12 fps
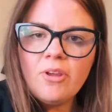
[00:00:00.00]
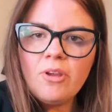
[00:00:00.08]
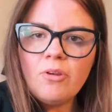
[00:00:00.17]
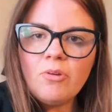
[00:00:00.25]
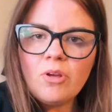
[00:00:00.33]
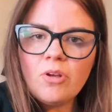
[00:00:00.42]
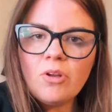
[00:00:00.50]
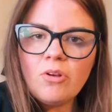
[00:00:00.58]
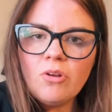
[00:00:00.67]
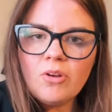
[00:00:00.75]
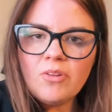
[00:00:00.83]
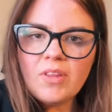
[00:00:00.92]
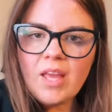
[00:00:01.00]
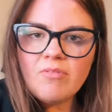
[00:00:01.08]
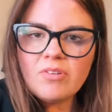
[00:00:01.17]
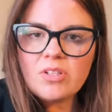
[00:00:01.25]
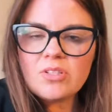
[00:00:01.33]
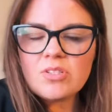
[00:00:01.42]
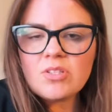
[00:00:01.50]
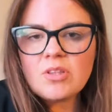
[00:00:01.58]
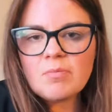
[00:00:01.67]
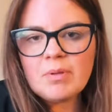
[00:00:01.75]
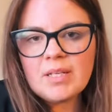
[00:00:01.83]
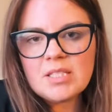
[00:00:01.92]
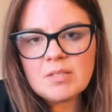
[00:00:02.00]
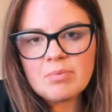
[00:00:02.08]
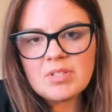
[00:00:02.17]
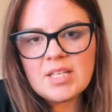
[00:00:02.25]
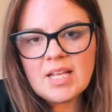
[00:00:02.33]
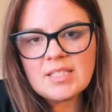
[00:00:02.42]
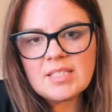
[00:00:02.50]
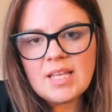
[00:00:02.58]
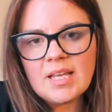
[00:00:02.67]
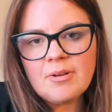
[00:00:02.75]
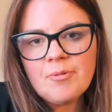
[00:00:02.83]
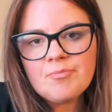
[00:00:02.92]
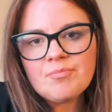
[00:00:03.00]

who can look at the evidence that the police are presenting